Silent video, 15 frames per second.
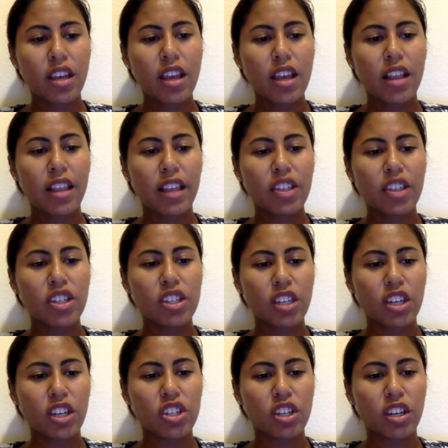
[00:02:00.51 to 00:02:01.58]

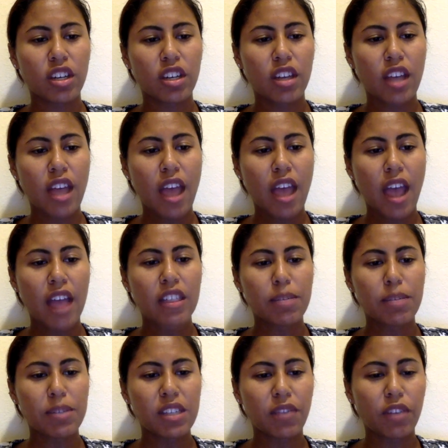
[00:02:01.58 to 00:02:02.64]
legislation, and
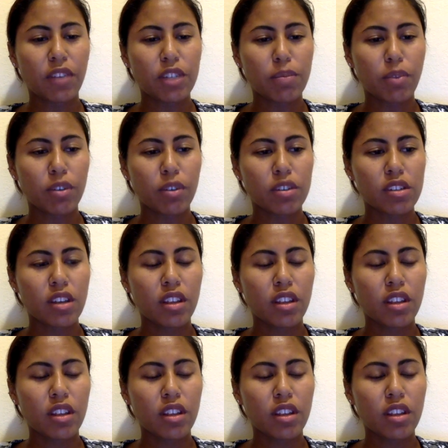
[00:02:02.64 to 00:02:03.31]
specific sports.